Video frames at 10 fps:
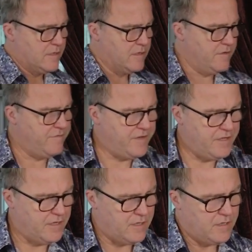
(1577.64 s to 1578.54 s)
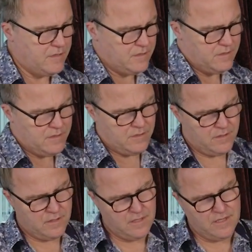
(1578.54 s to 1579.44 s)
The veal,
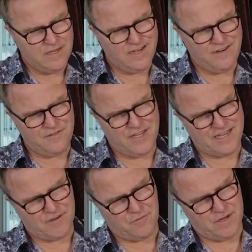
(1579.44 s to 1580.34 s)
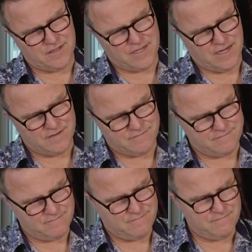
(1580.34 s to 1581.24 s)
I don't like it well done,
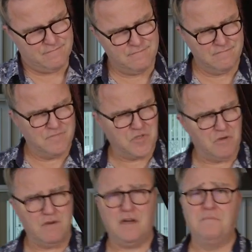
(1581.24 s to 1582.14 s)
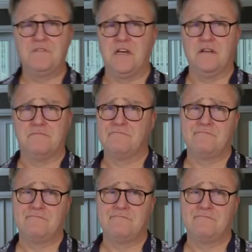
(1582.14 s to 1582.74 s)
so I'm done.